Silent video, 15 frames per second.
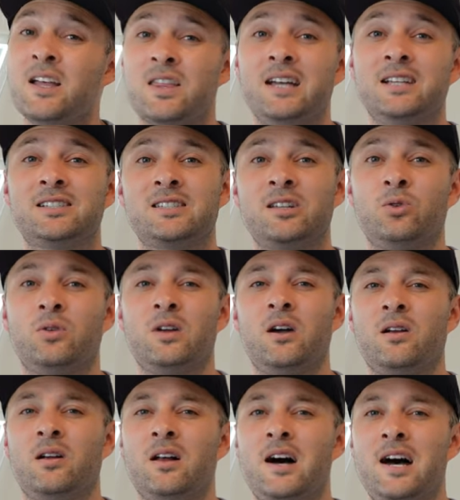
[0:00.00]
They still
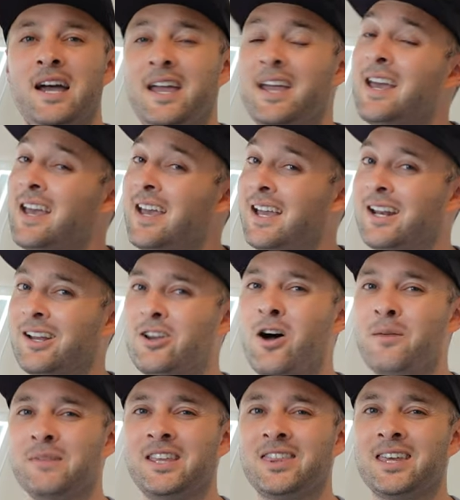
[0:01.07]
don't lie. And it
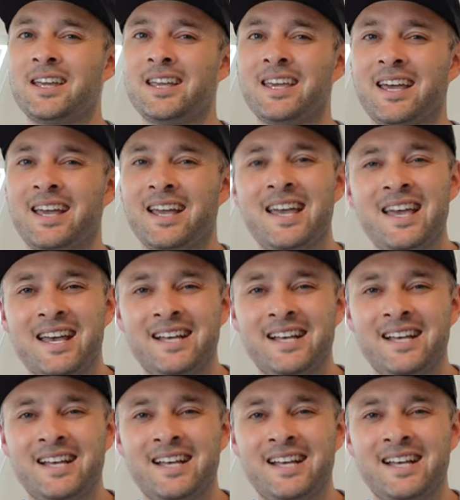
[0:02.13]
got me thinking,